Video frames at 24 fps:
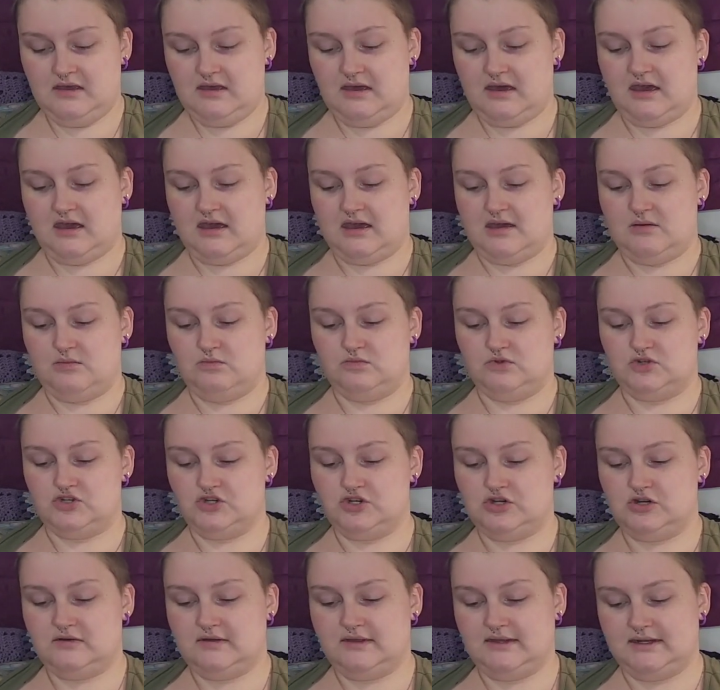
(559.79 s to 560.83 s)
I'm
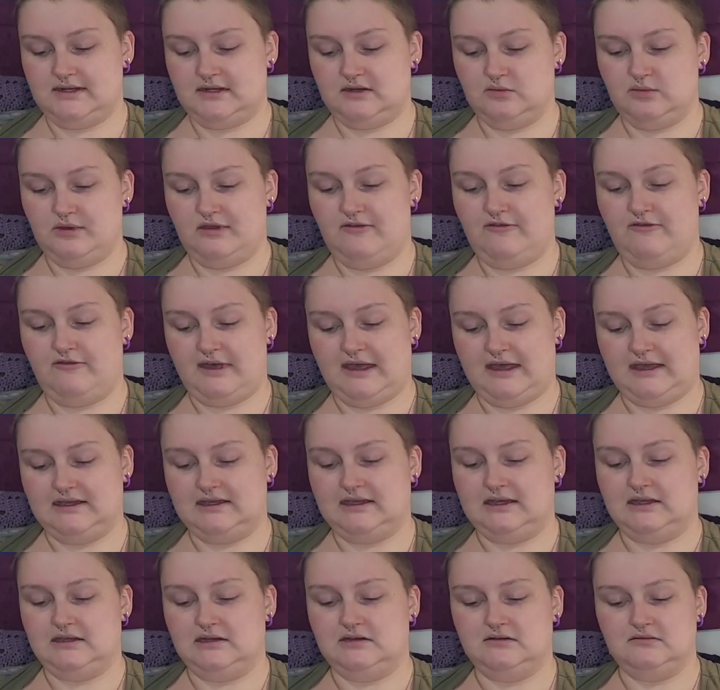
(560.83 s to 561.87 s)
sure that it'll be
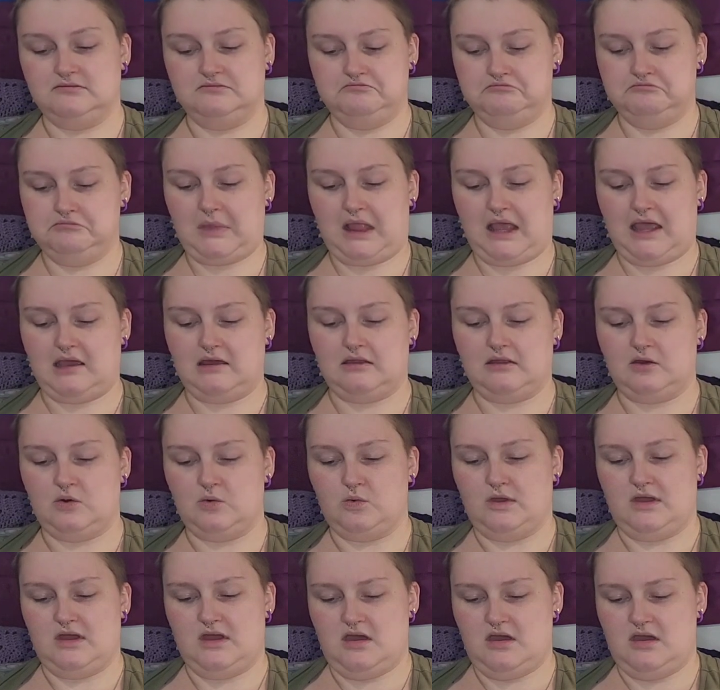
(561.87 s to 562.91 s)
fine either
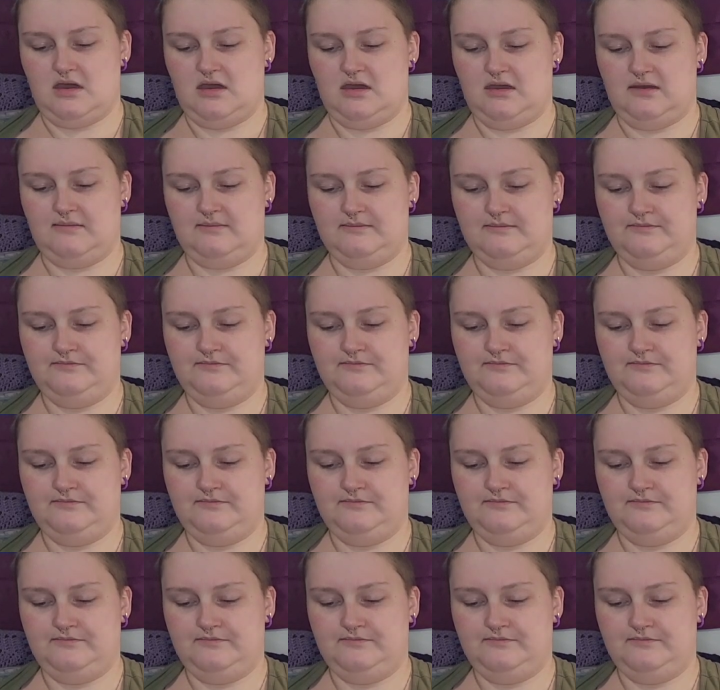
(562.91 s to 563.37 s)
way.